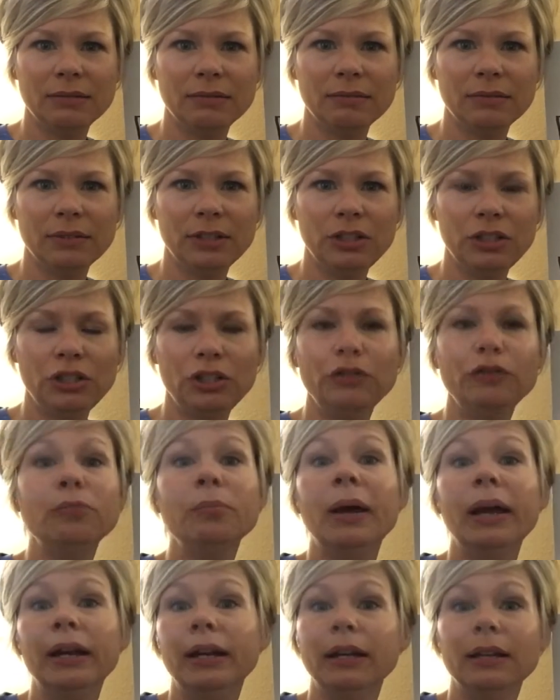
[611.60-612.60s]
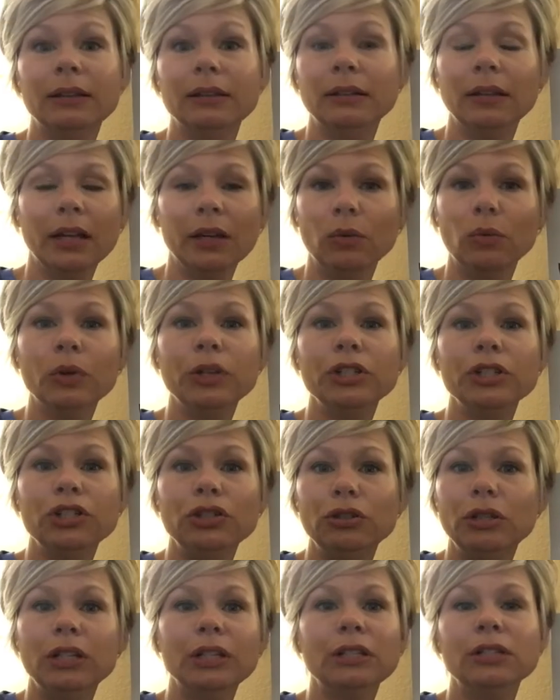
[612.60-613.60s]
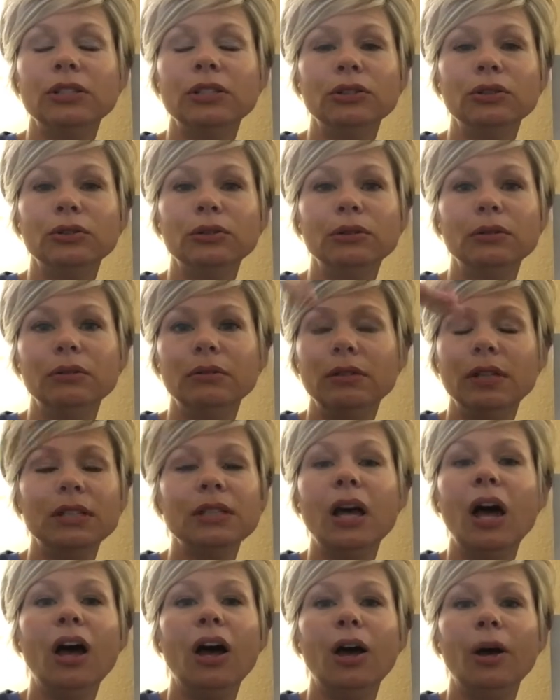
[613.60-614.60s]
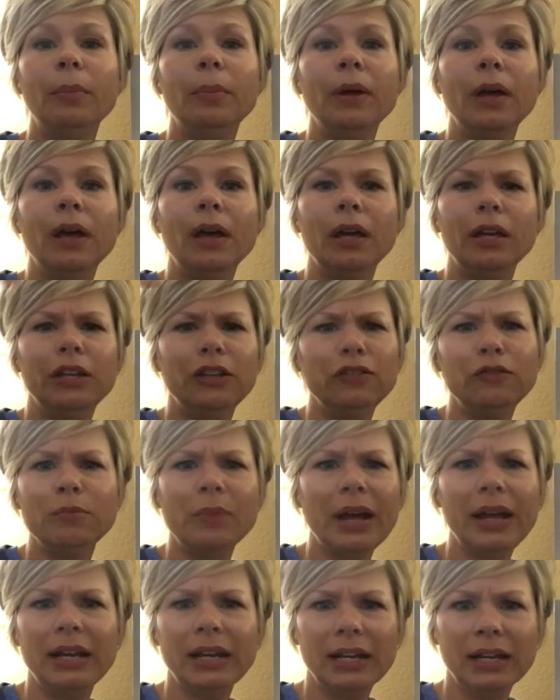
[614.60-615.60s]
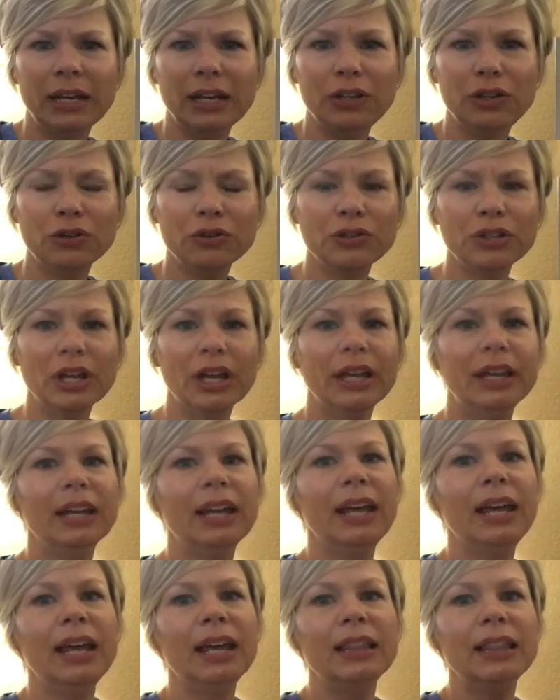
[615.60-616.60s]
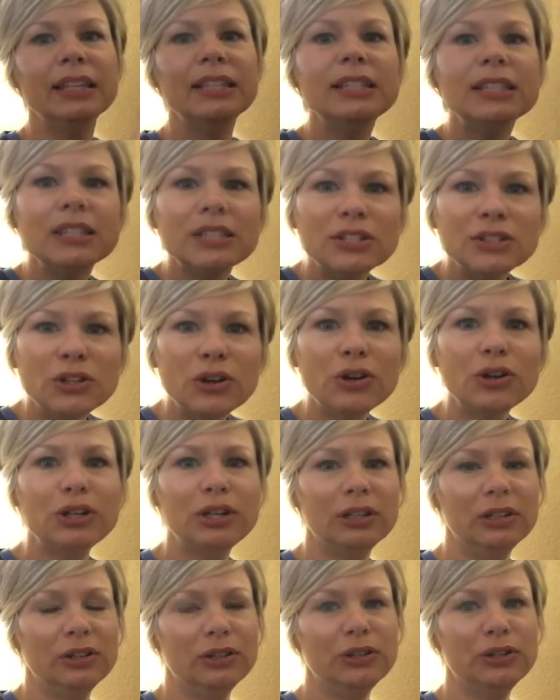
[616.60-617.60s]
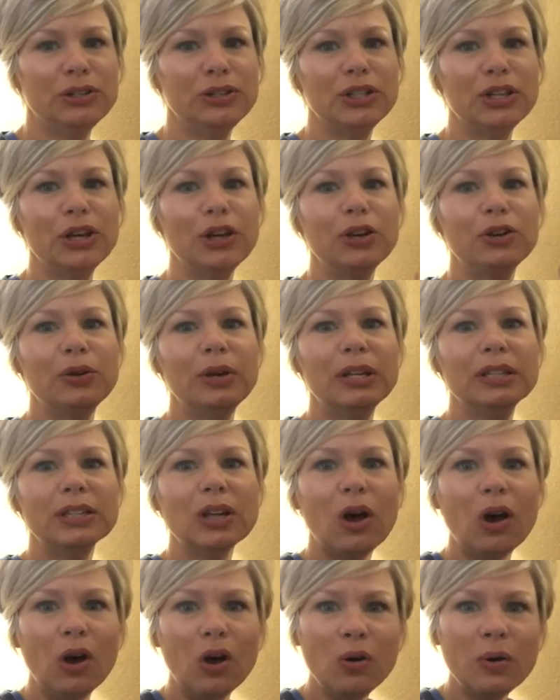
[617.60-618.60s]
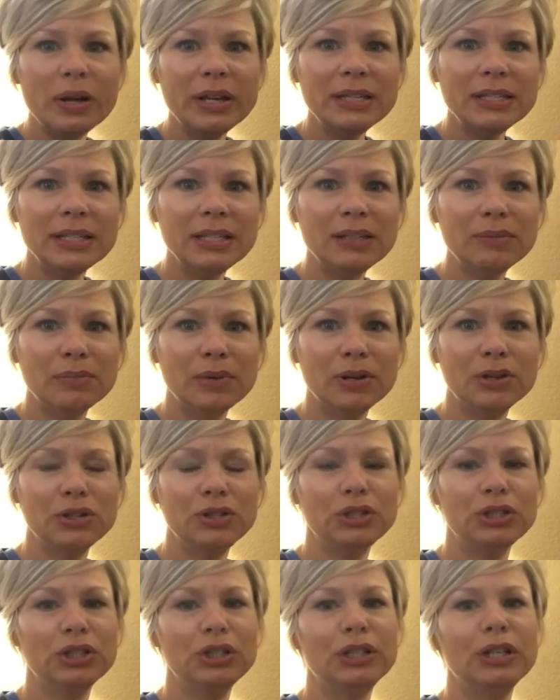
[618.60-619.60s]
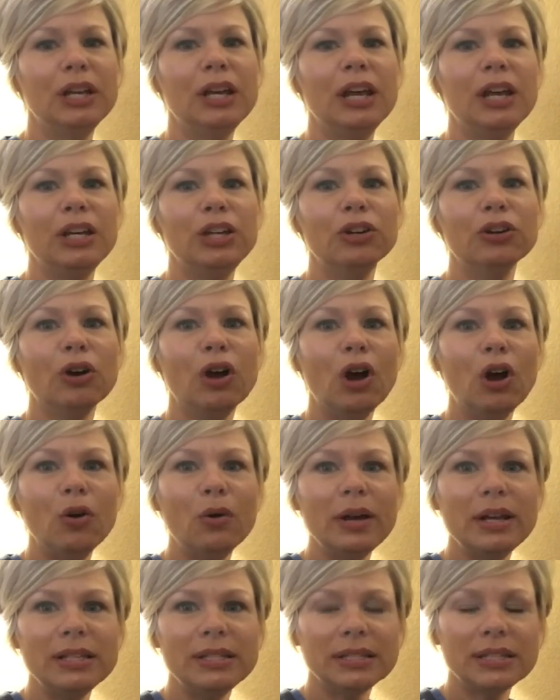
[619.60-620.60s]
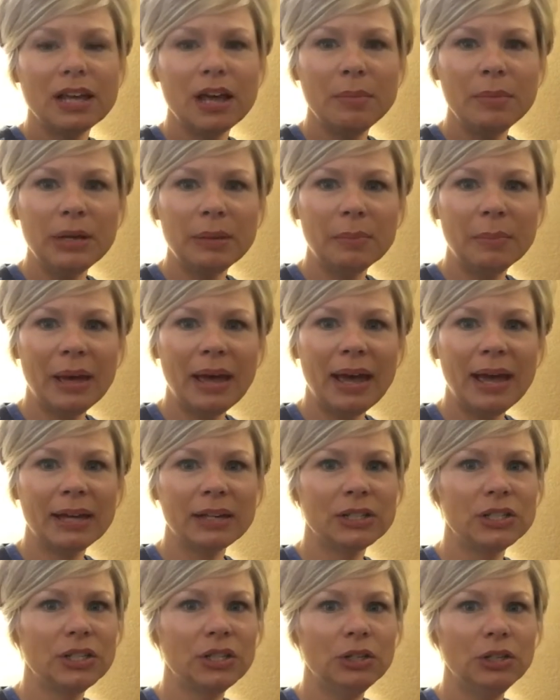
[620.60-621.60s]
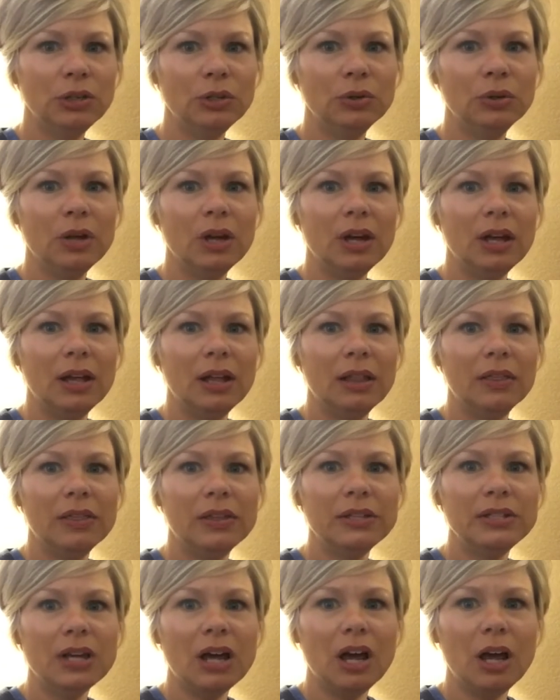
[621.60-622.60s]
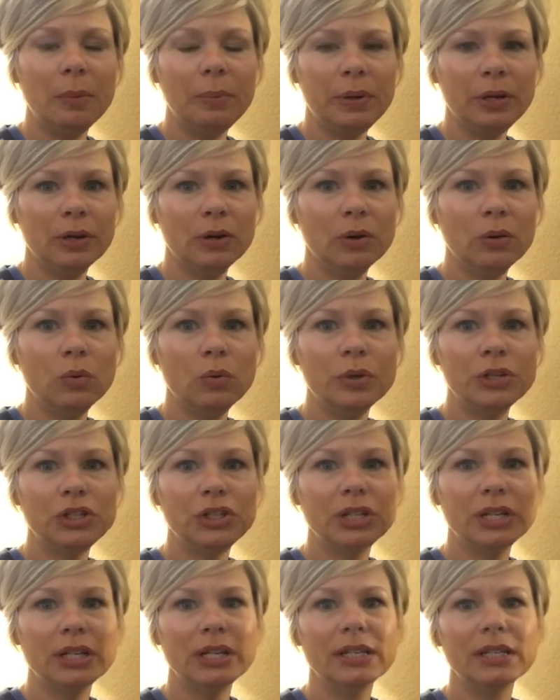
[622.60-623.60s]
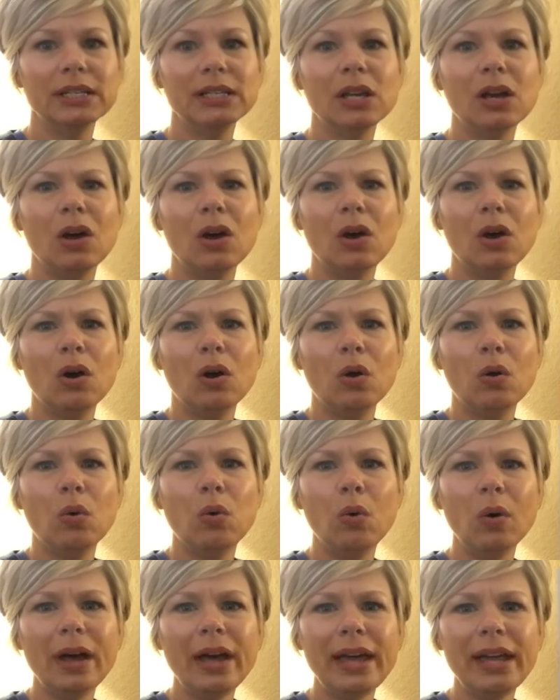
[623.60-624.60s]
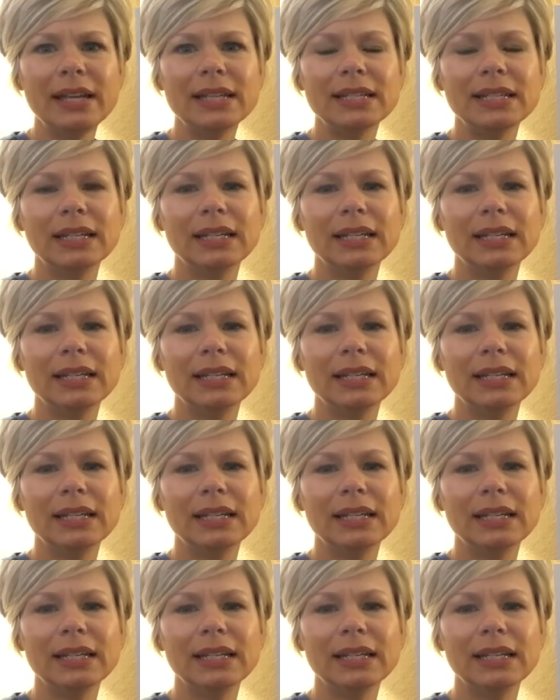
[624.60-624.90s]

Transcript: you've made it. Like once you get to the top, you've made it and you're done. This is circular, so it's always in motion. You're always coming back to the top here, which is, what